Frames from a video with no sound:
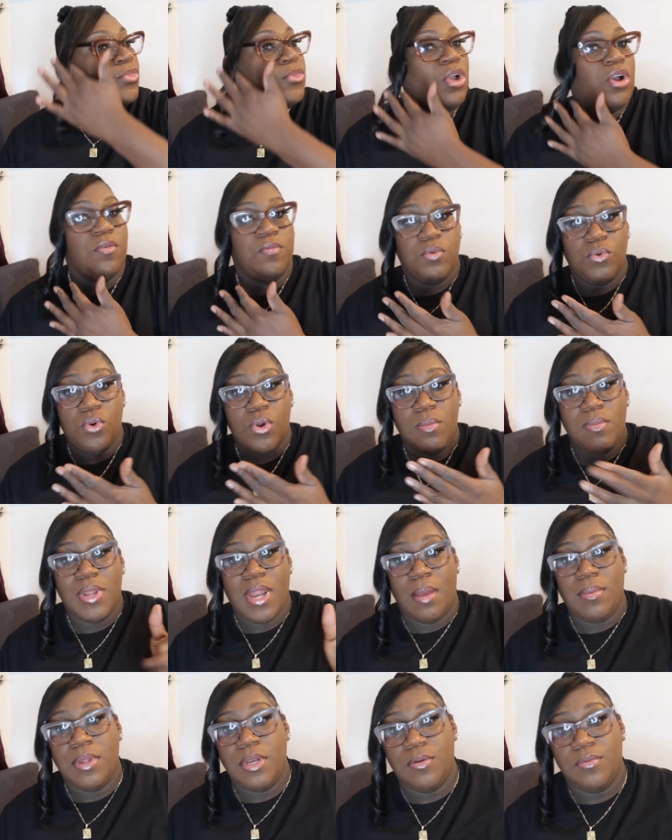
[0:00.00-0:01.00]
a 4, but
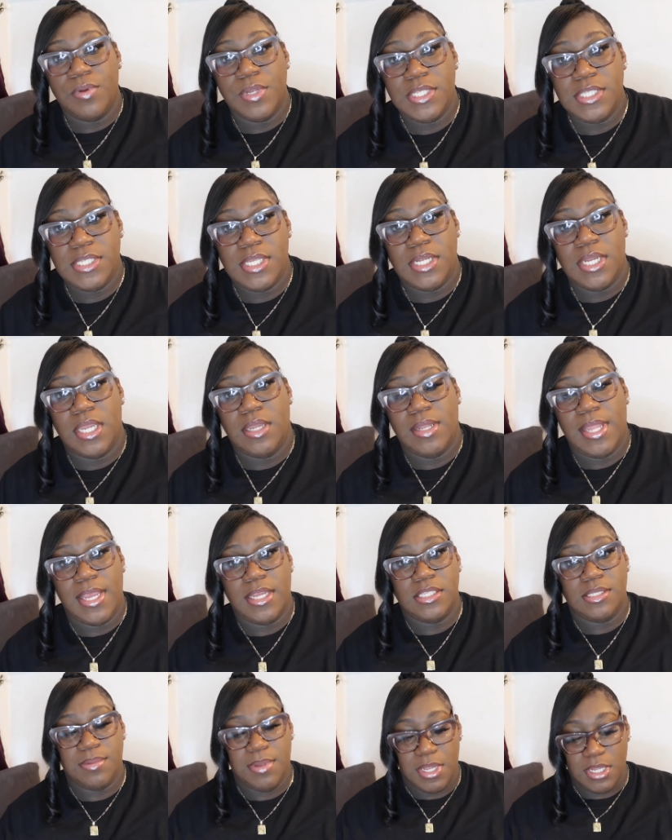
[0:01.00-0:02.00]
I put a rinse in there
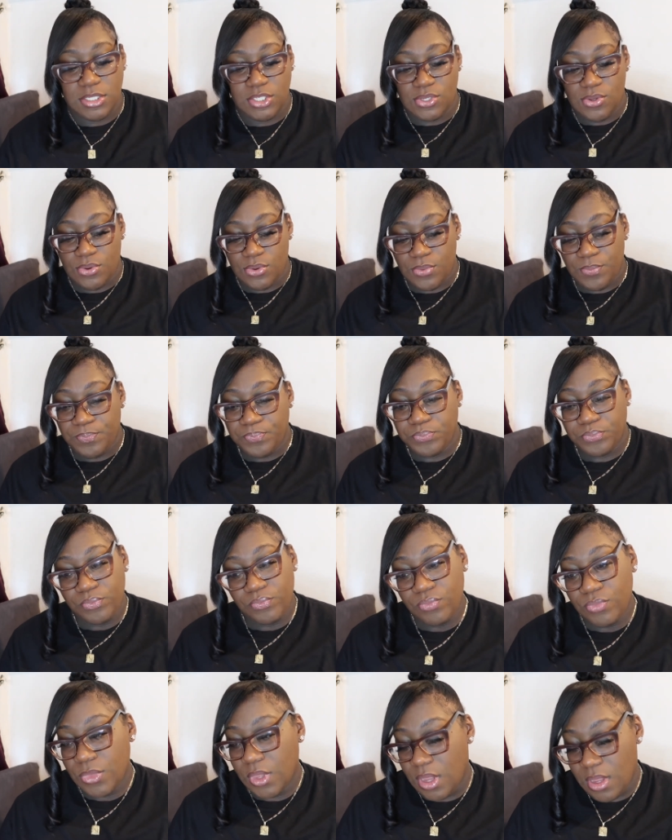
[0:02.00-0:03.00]
last week, so
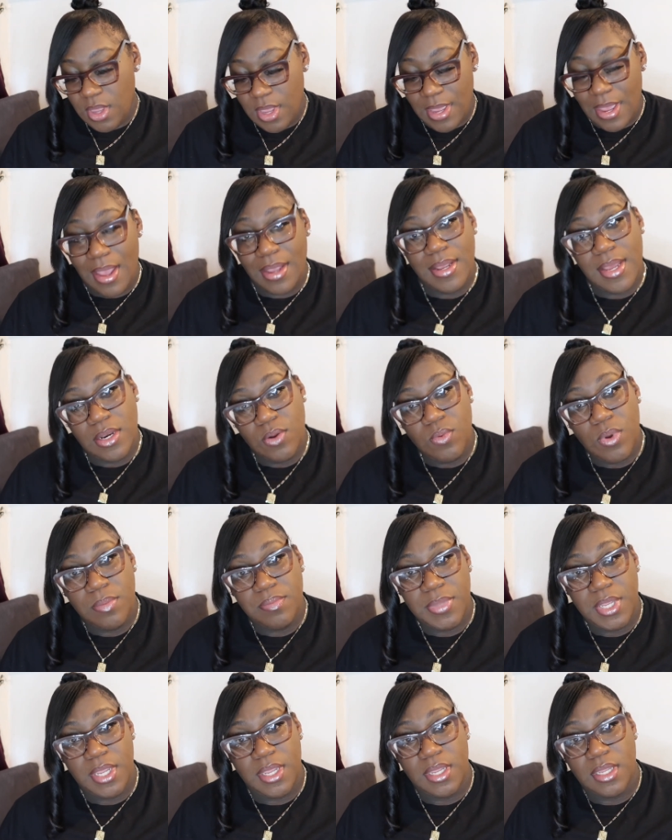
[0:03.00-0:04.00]
I got a
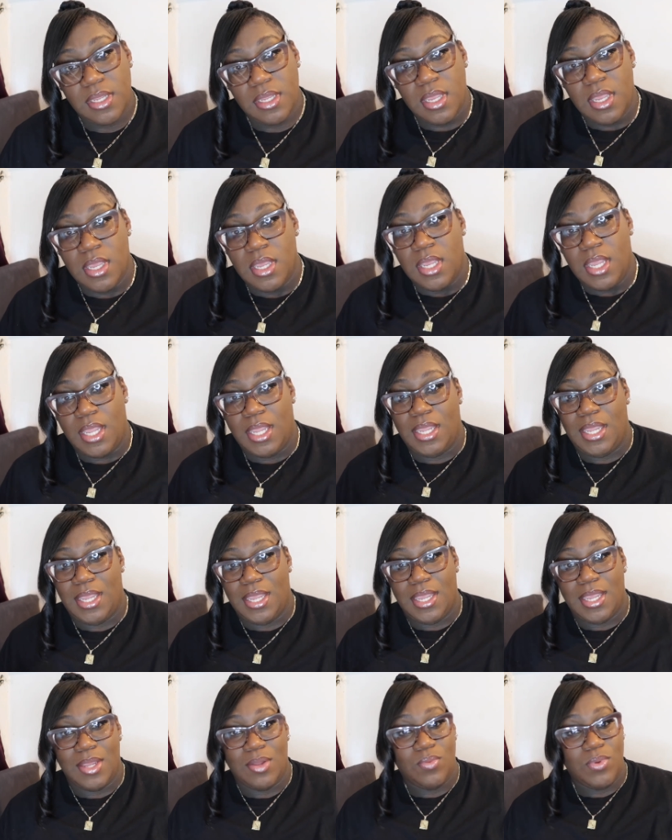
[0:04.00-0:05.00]
1B.
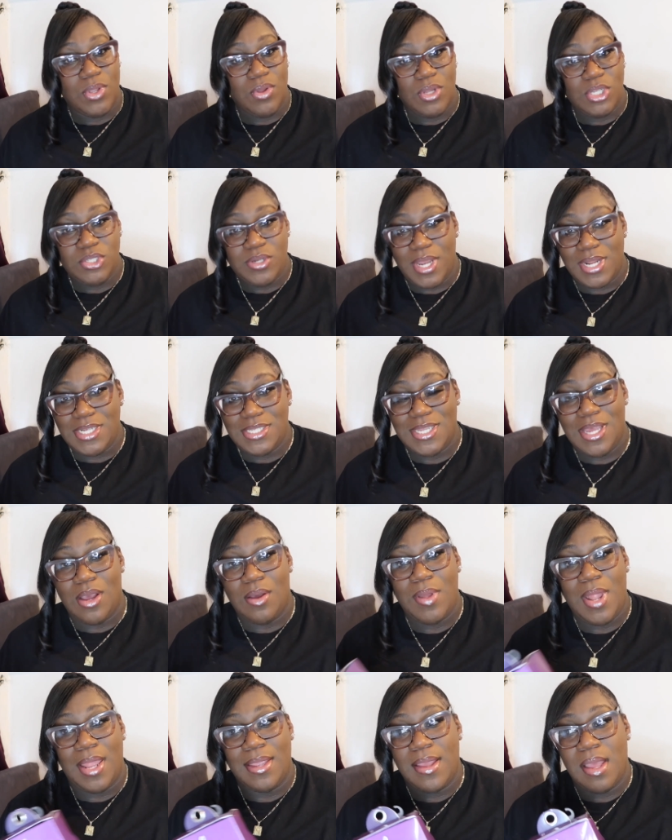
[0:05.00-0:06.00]
And we're gonna try this
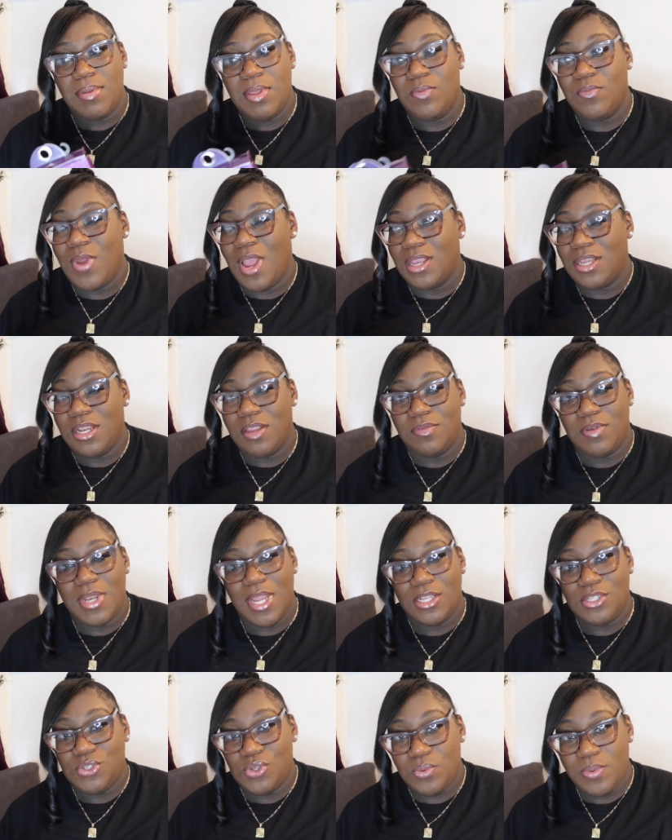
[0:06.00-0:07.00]
out. Like, I've been rocking it for
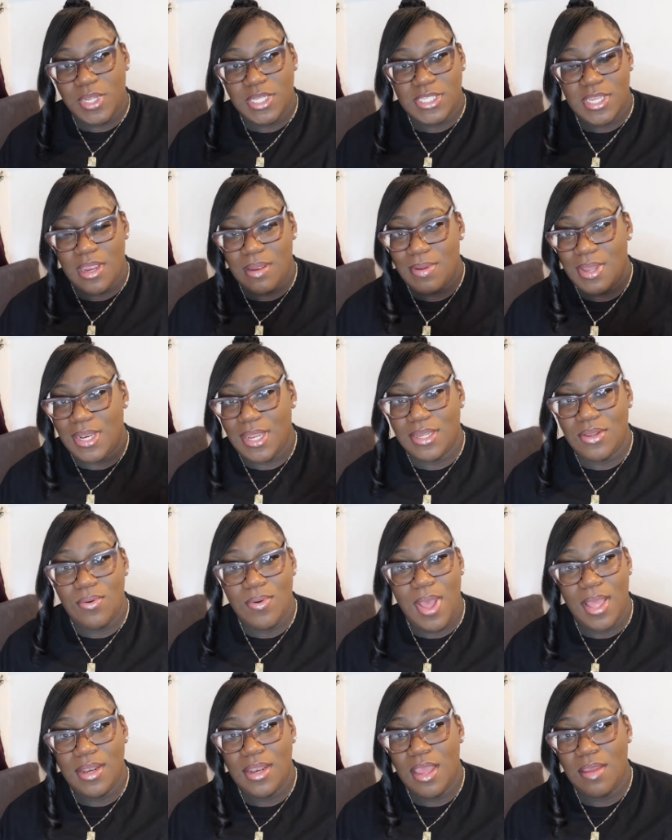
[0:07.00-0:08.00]
like 2 weeks. Everybody like, oh,
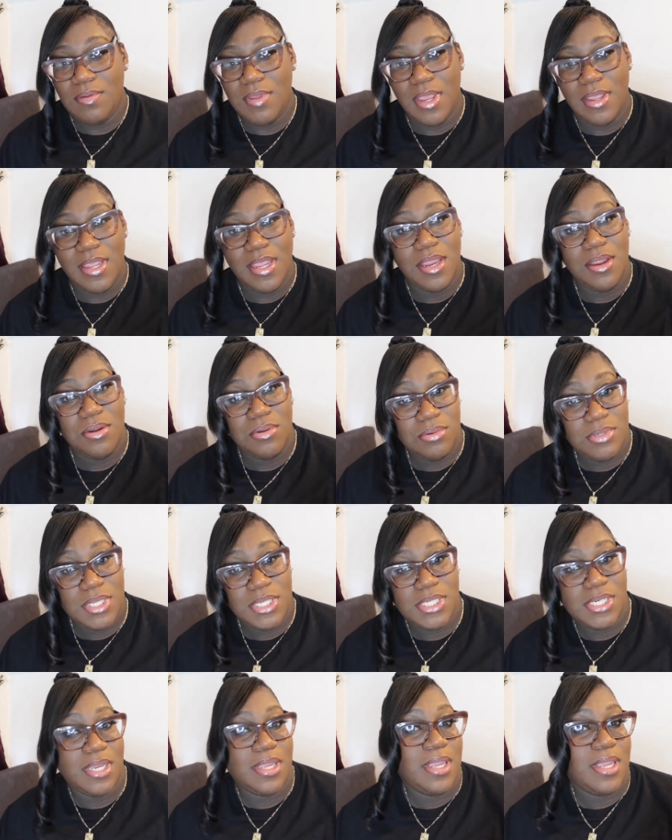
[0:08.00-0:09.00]
I love your hair. Who did
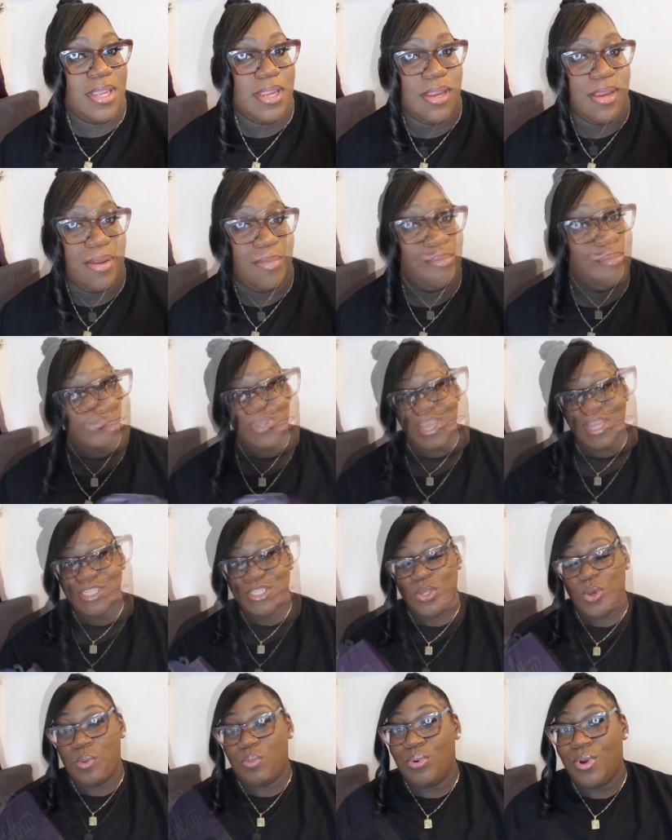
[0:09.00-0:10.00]
your hair? Okay,
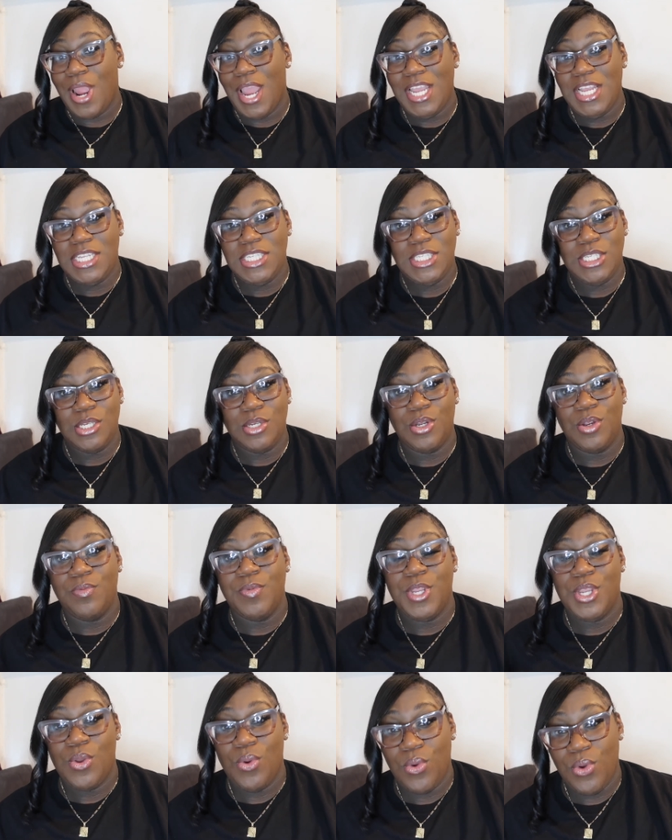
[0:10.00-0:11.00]
so prior to
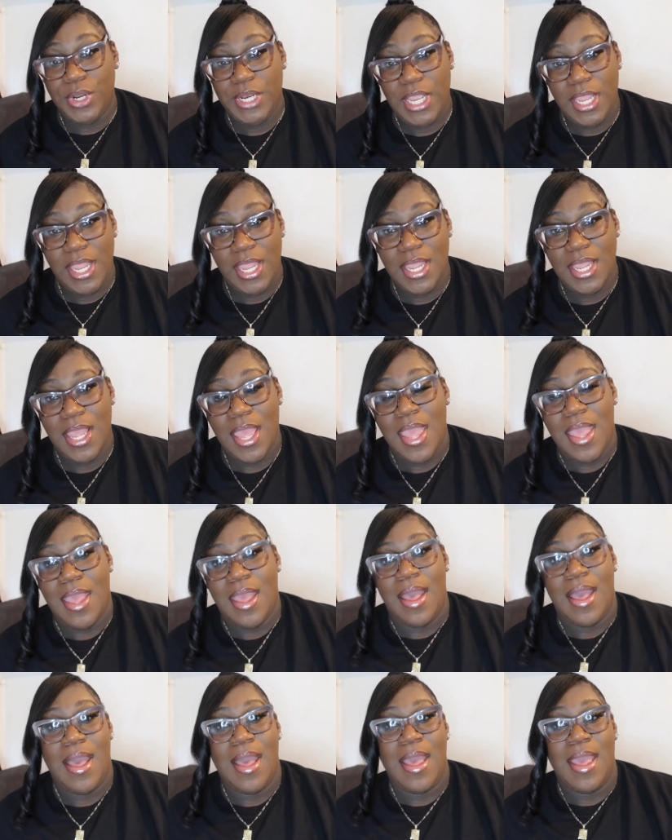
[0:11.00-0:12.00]
recording,
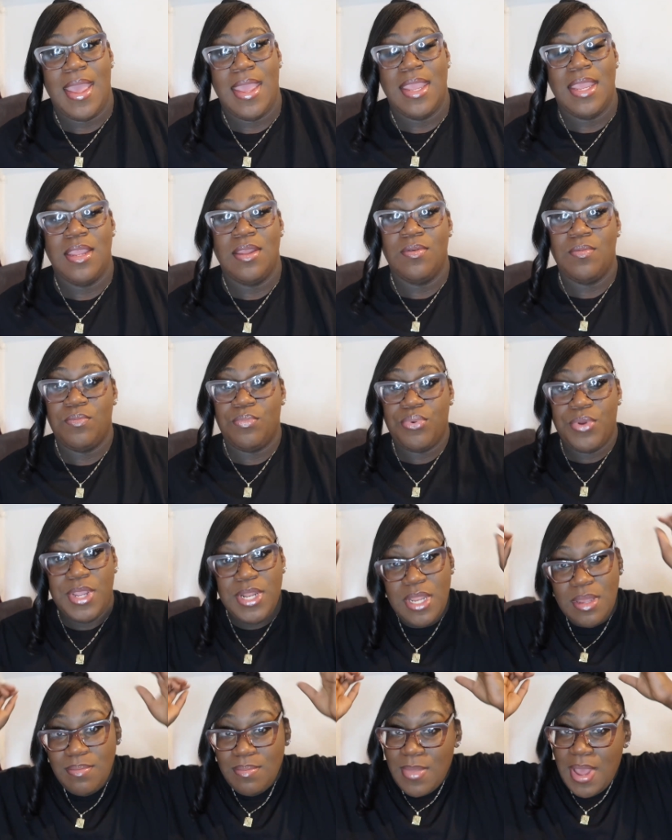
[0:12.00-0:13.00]
I
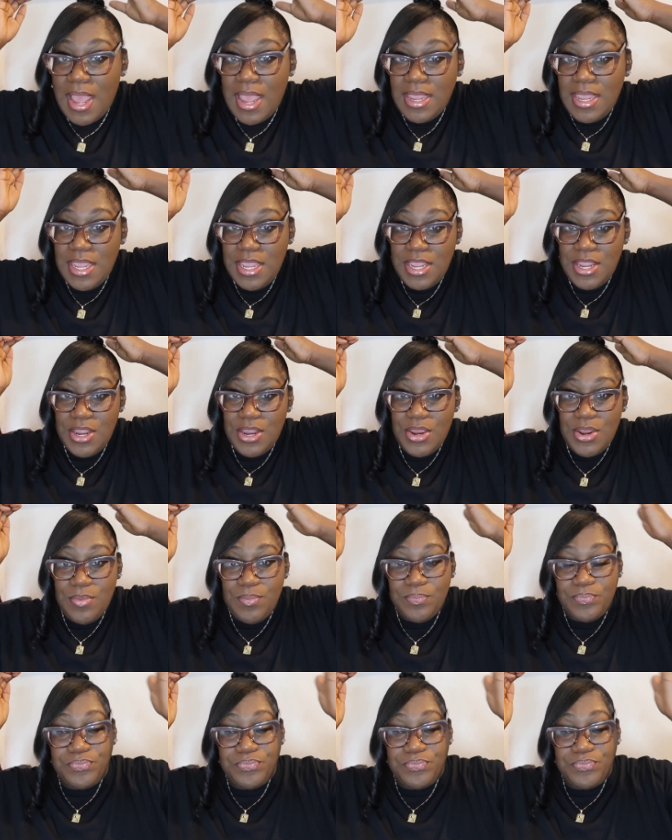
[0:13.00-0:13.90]
braided my hair.